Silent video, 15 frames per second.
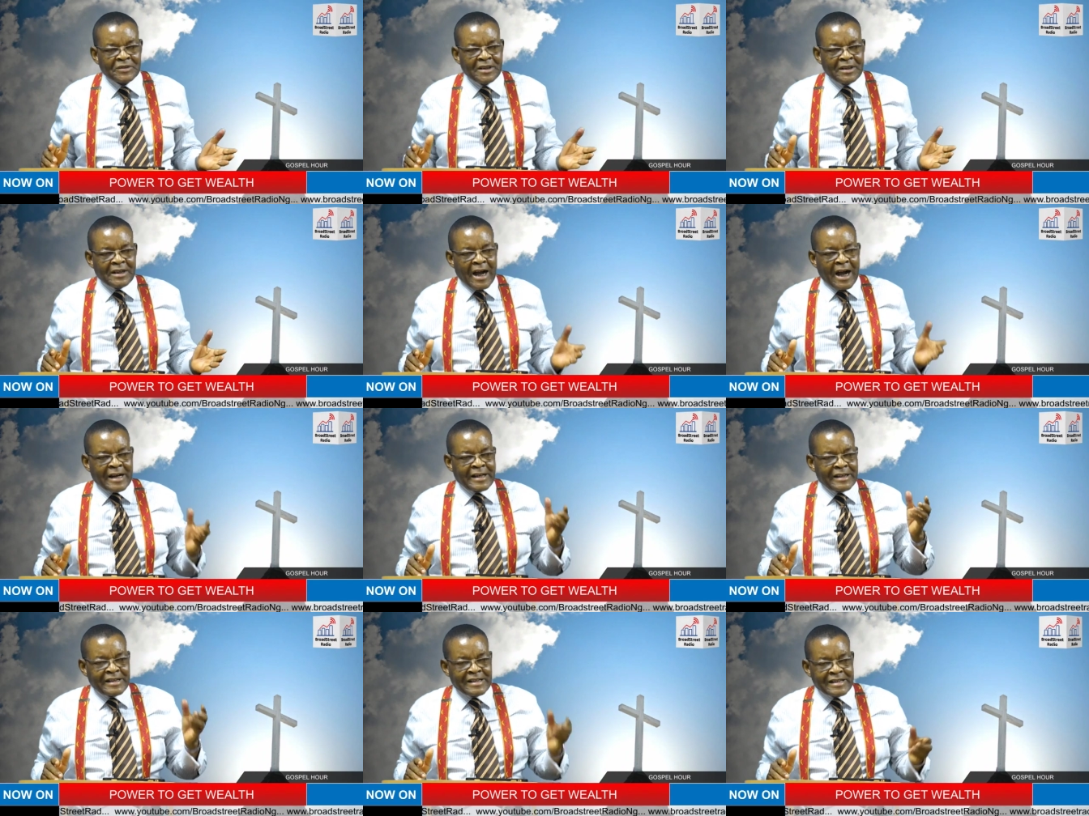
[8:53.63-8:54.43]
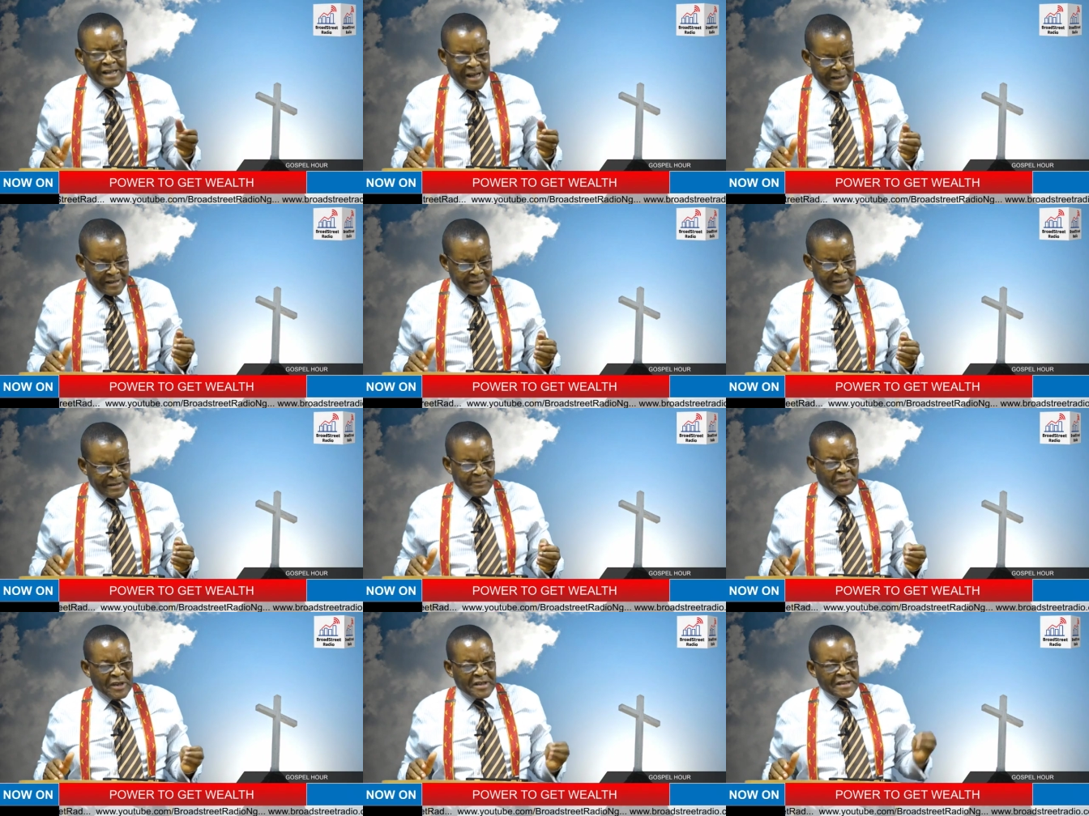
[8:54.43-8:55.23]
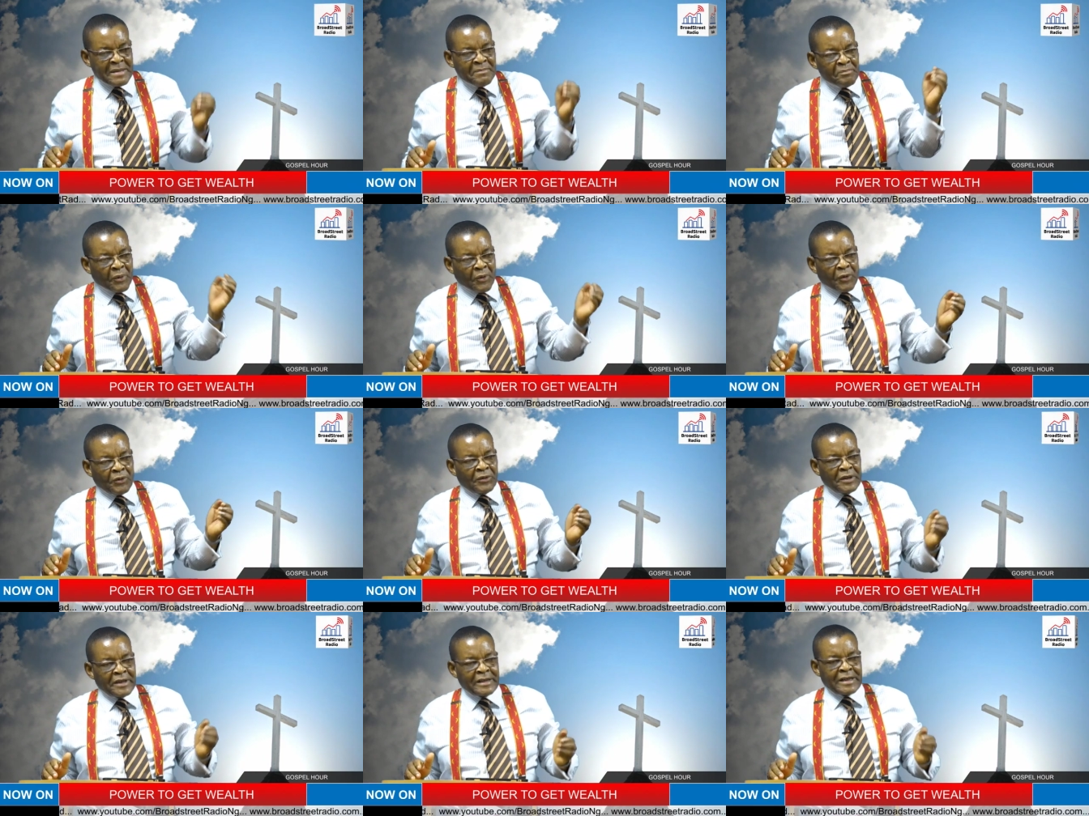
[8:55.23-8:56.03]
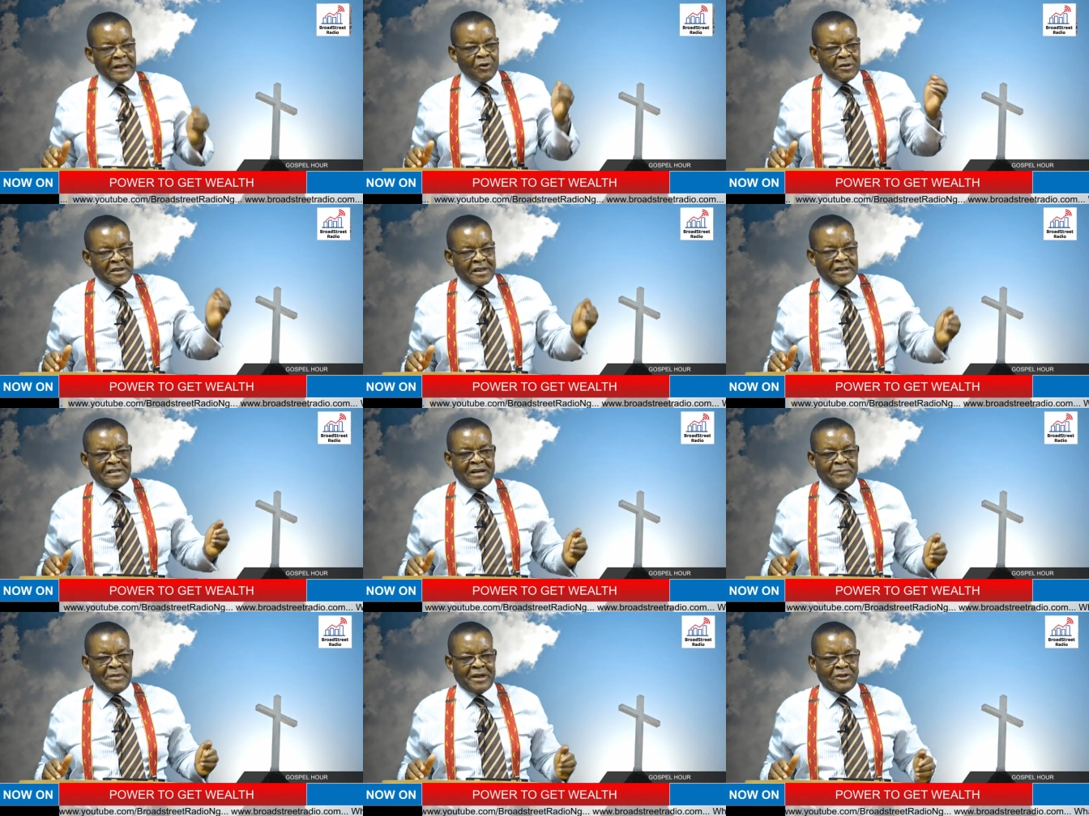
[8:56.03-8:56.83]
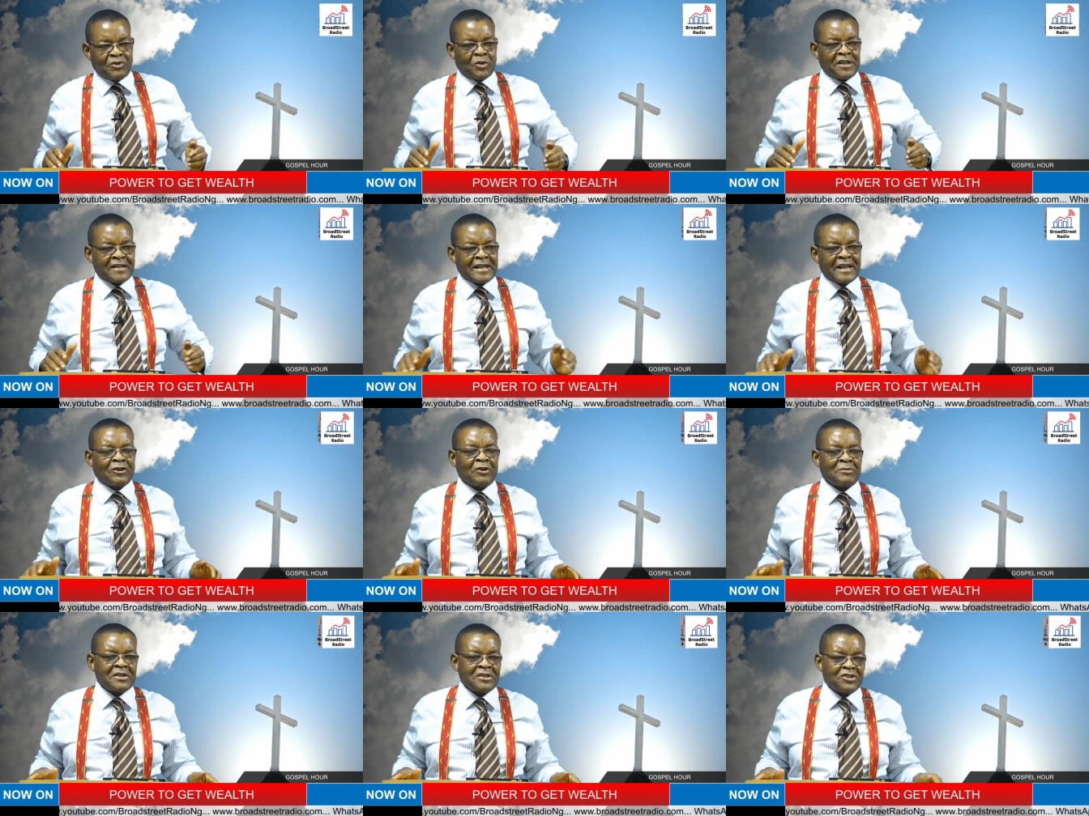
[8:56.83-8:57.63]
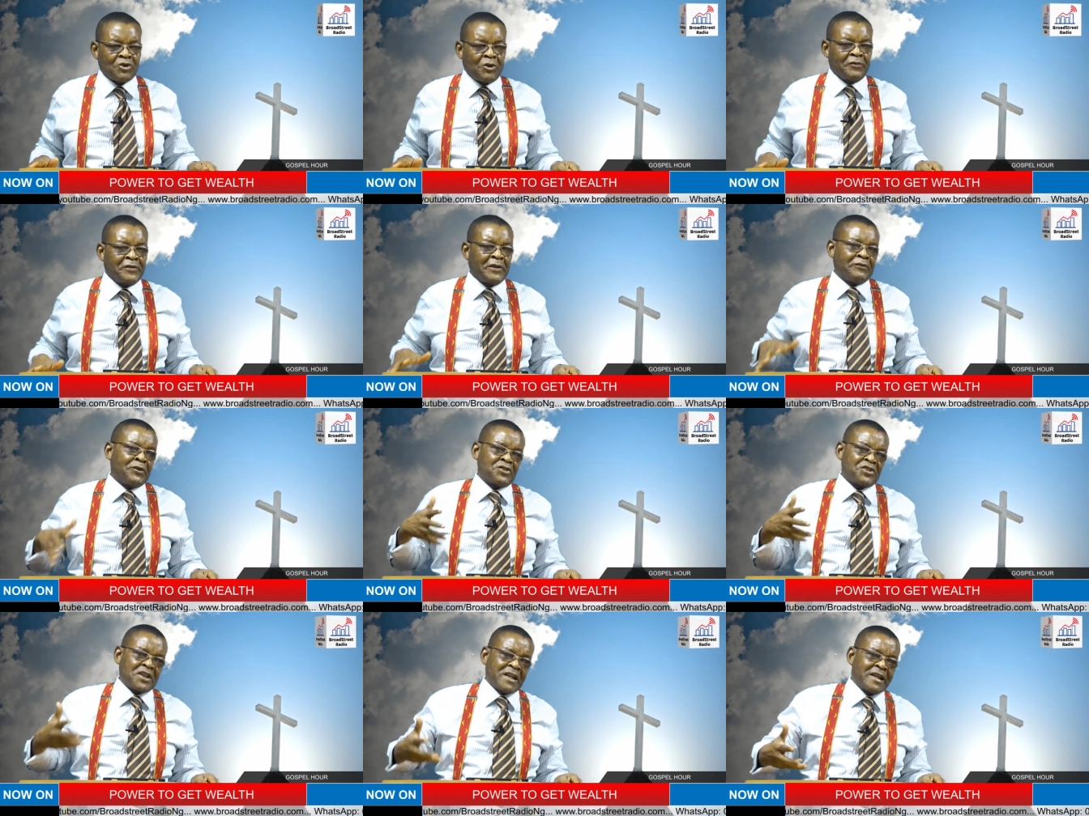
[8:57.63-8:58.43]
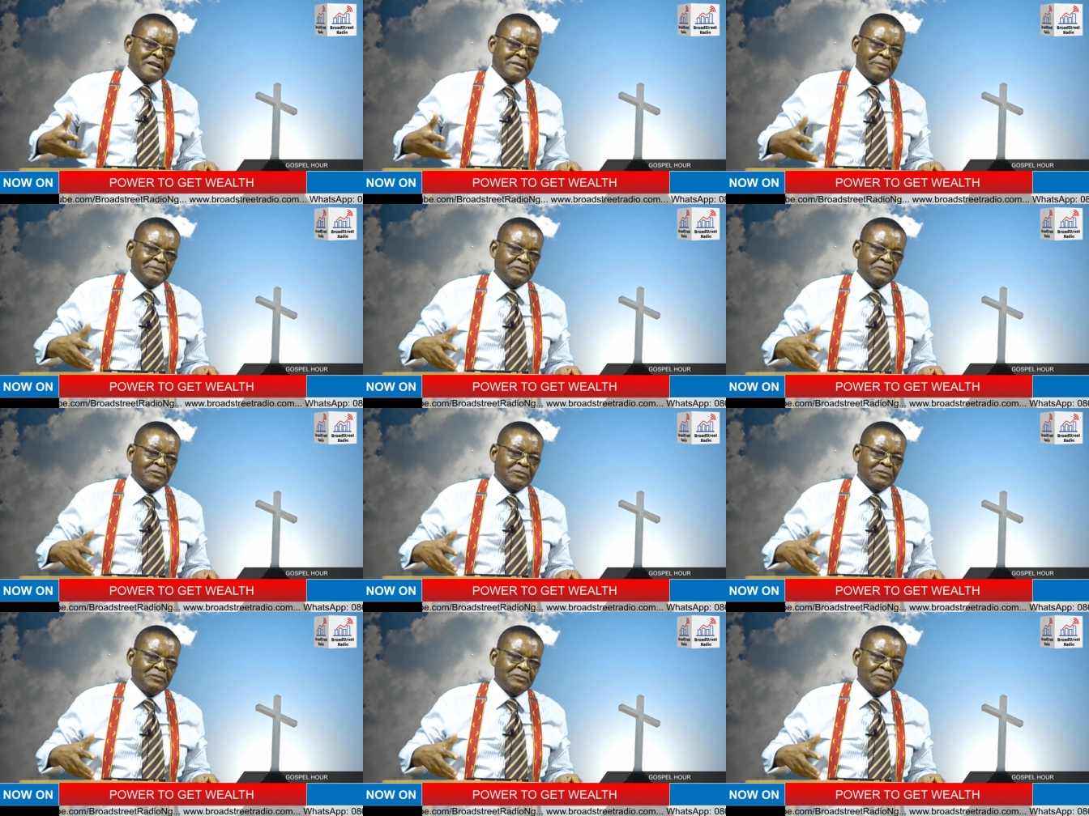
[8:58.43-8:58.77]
And in this case, the symbol in the Old Testament was the circumcision of the foreskin